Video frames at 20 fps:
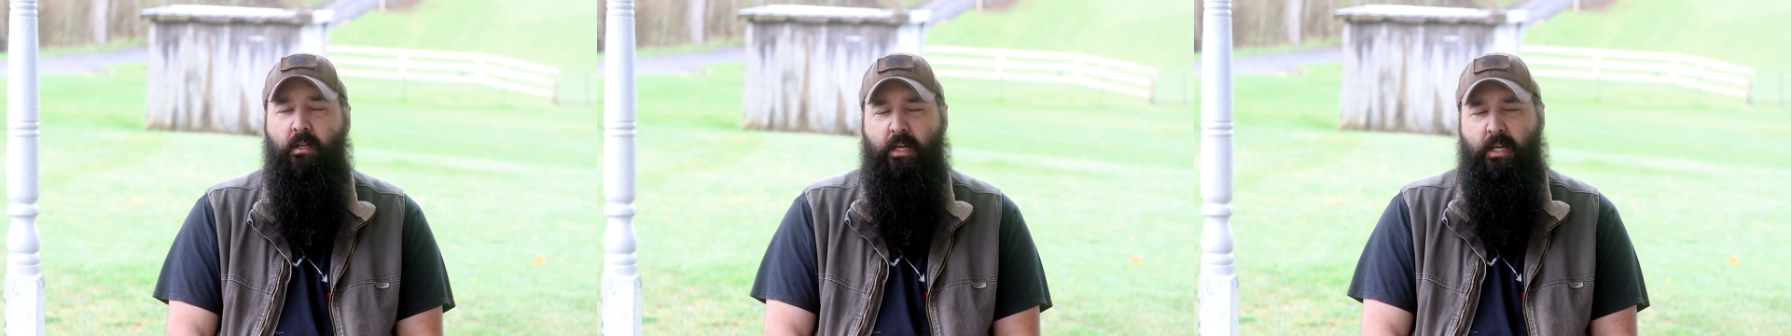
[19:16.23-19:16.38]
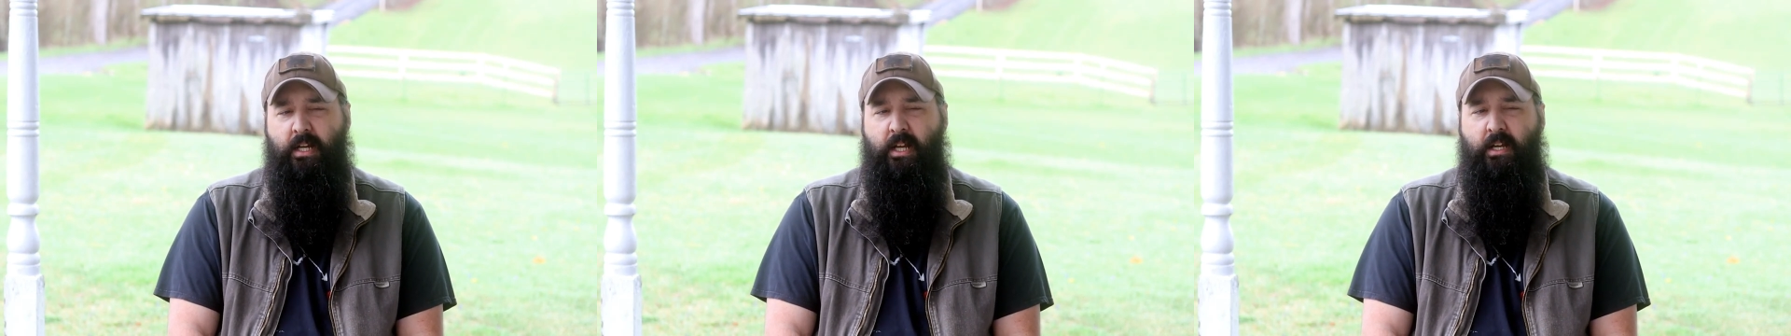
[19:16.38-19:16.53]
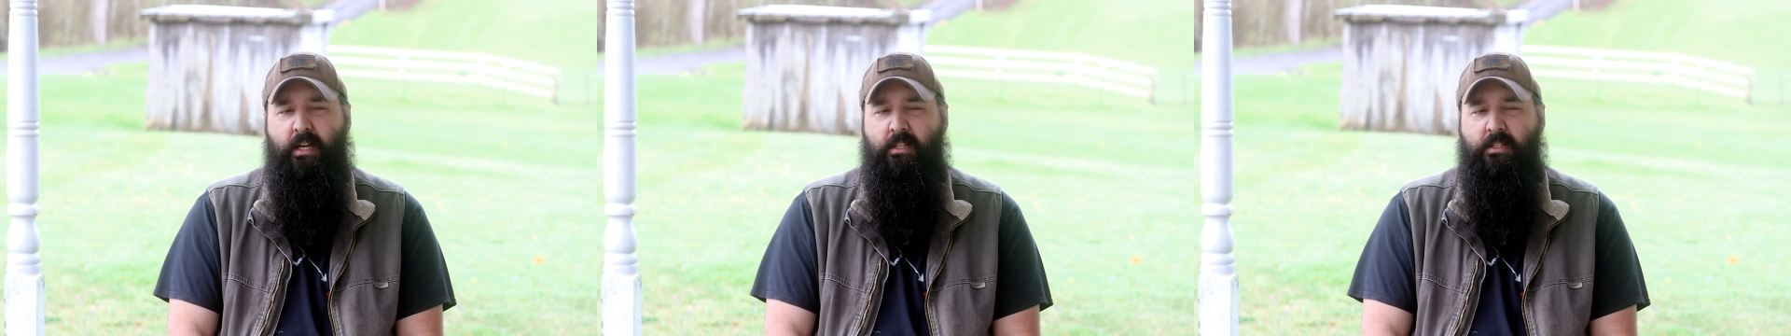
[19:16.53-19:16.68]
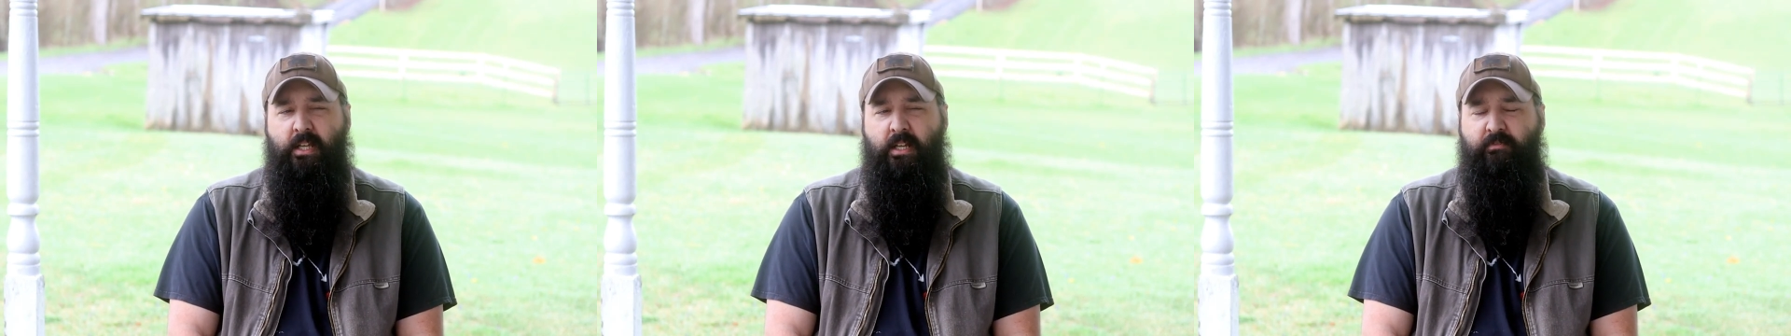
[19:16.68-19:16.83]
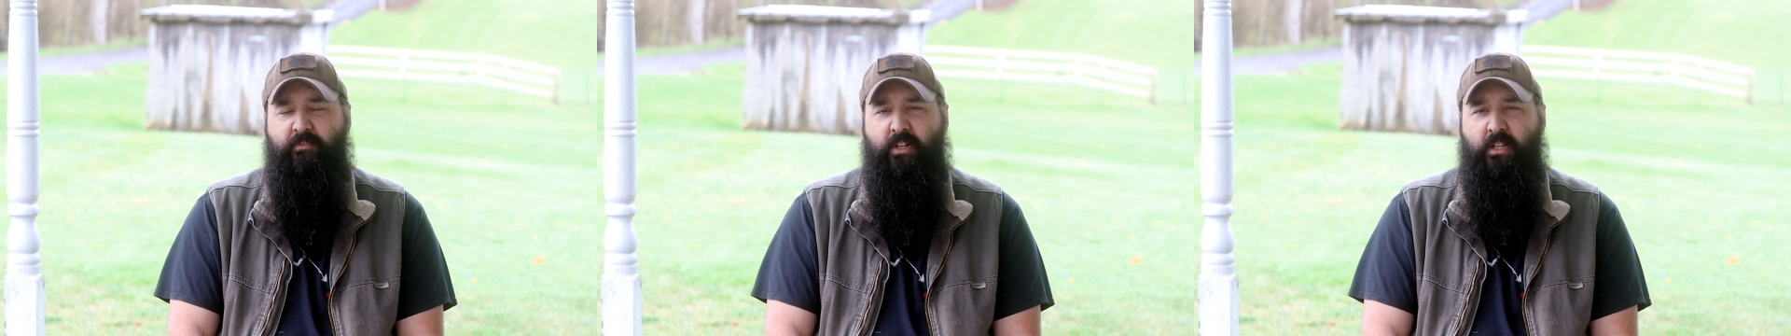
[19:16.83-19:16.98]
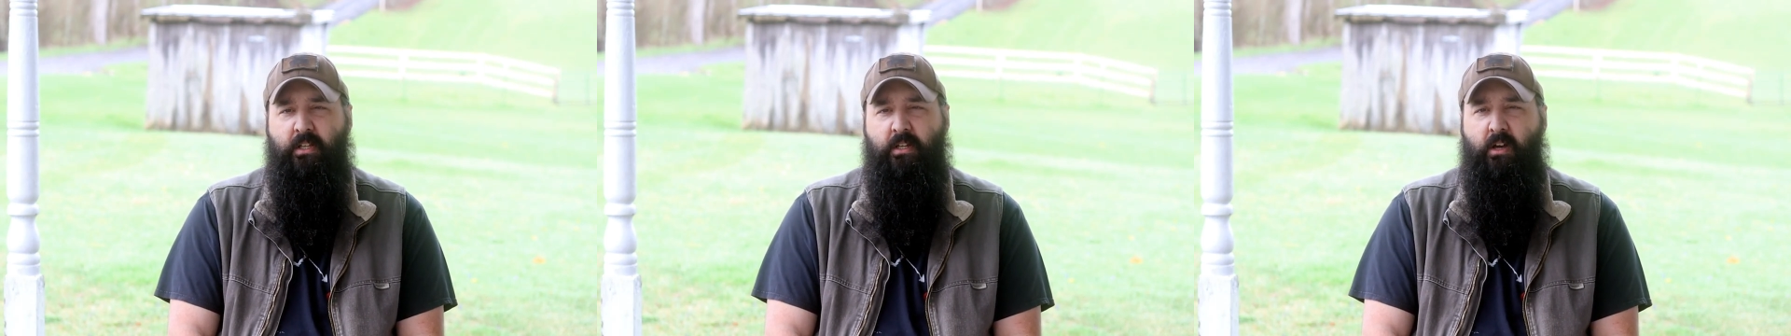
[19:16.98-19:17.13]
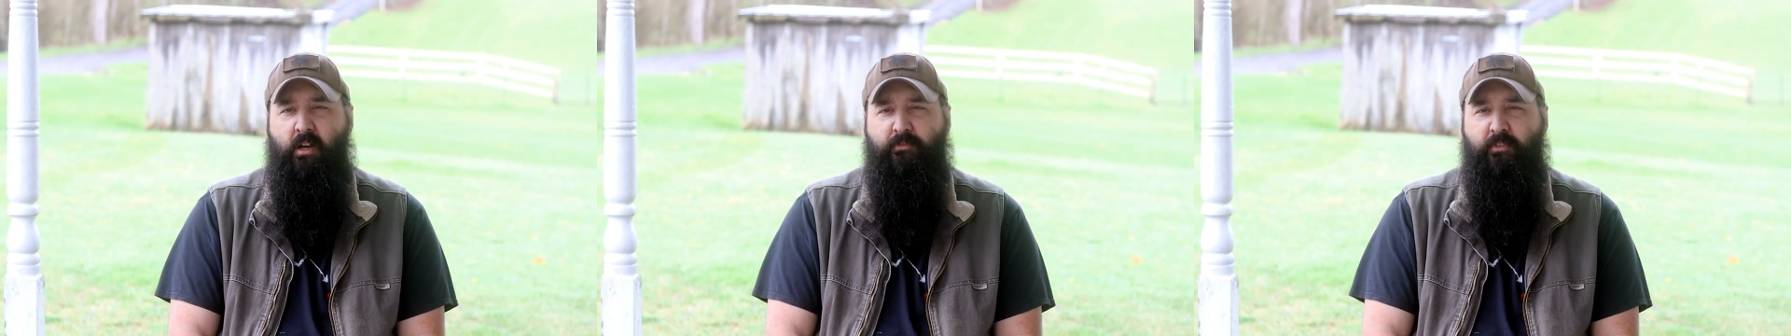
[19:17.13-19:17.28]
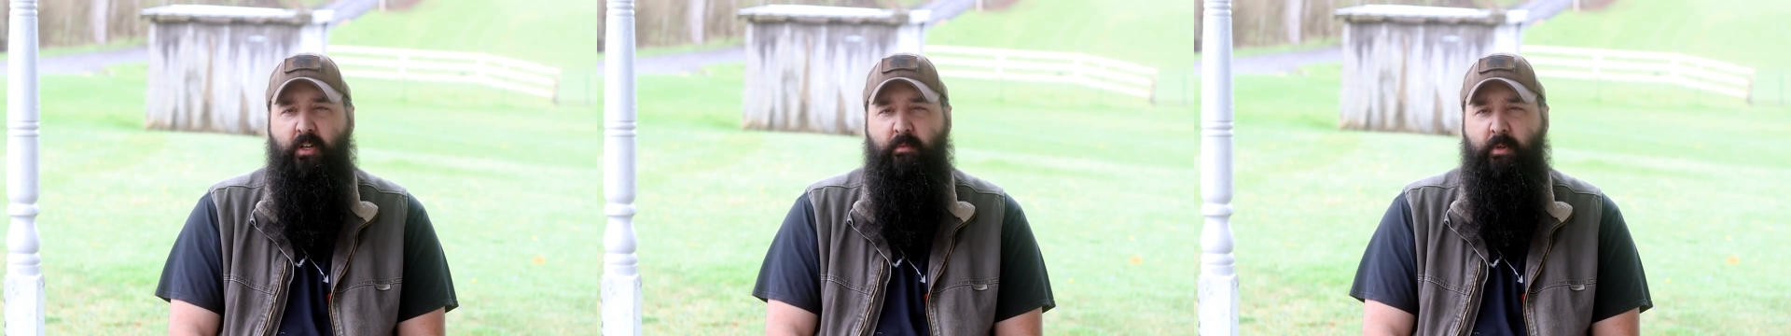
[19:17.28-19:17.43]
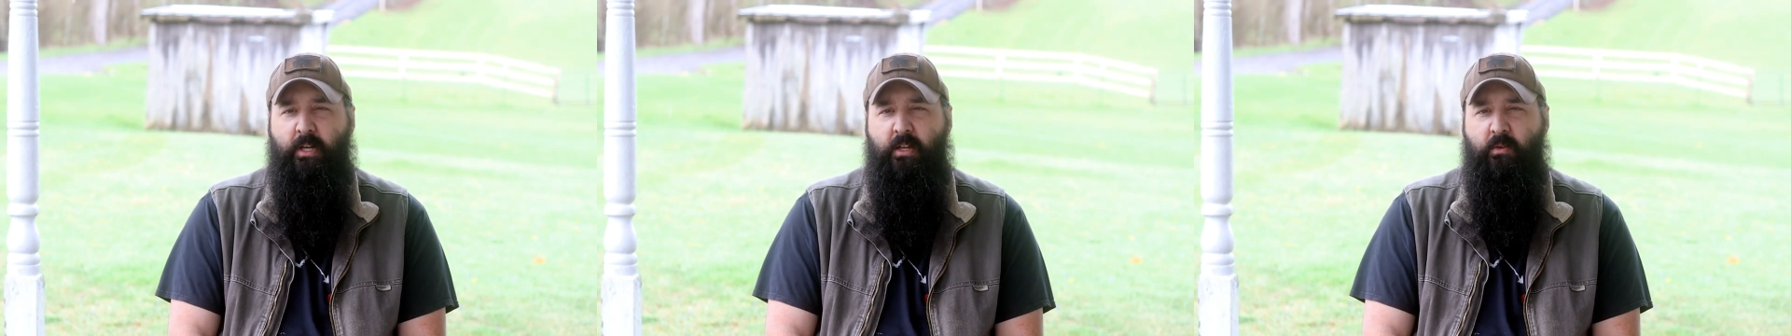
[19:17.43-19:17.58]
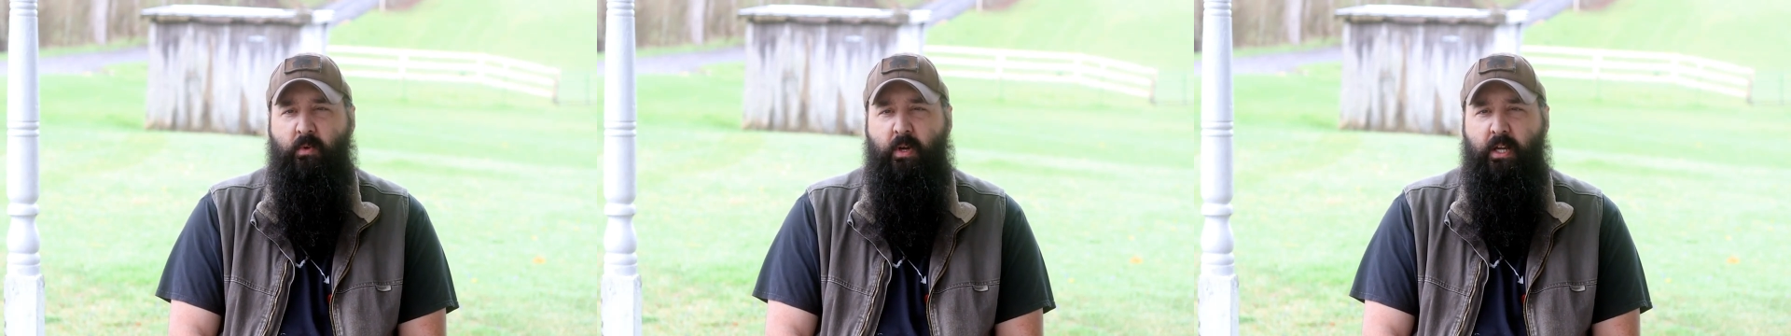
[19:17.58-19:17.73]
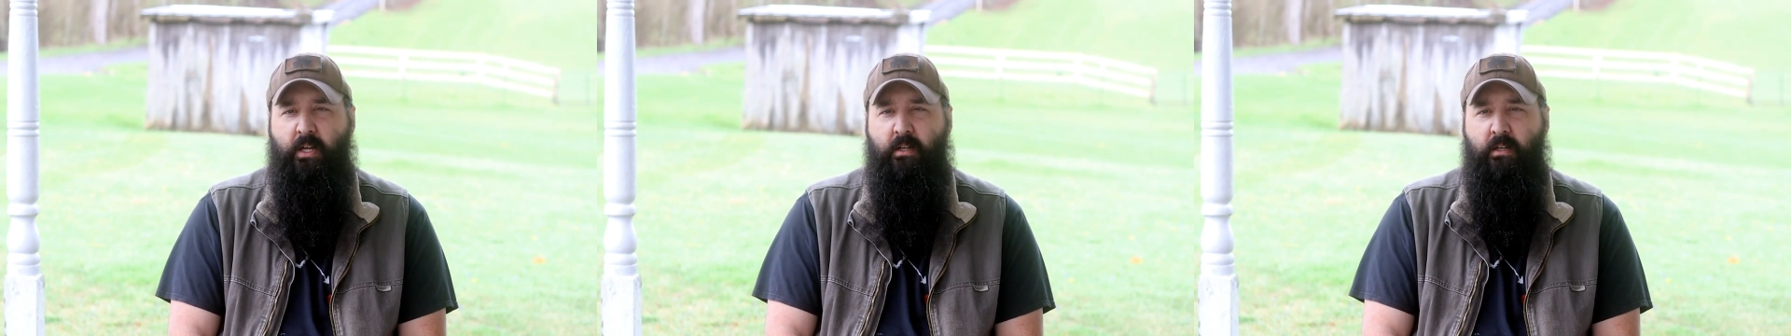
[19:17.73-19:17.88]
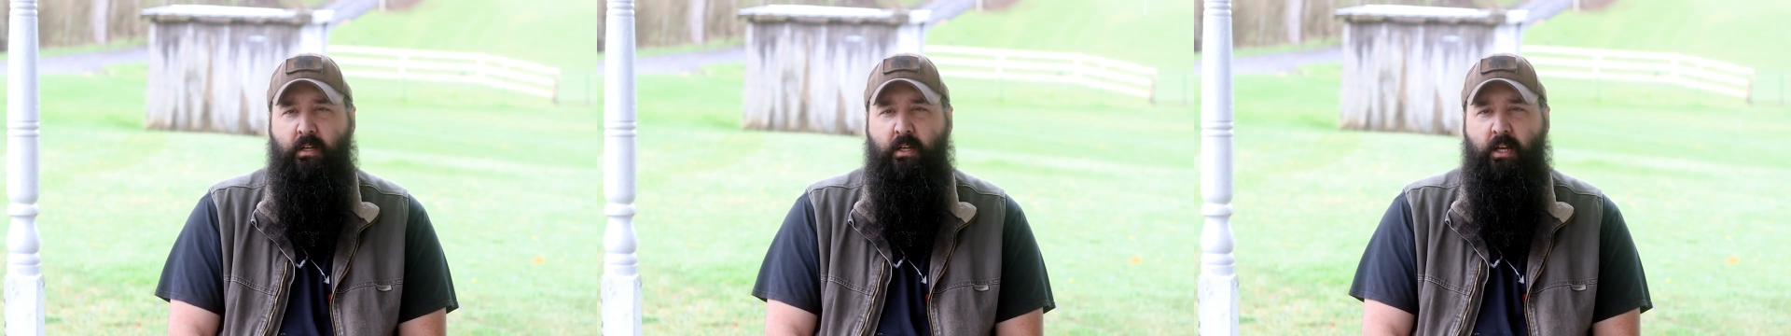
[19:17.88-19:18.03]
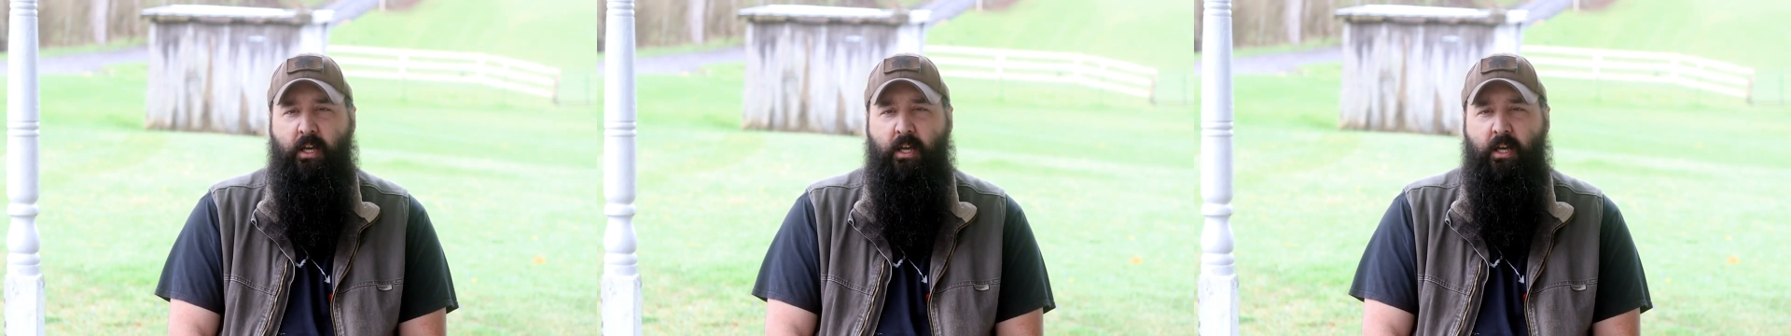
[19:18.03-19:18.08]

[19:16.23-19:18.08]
And I got that feeling off of him anyway.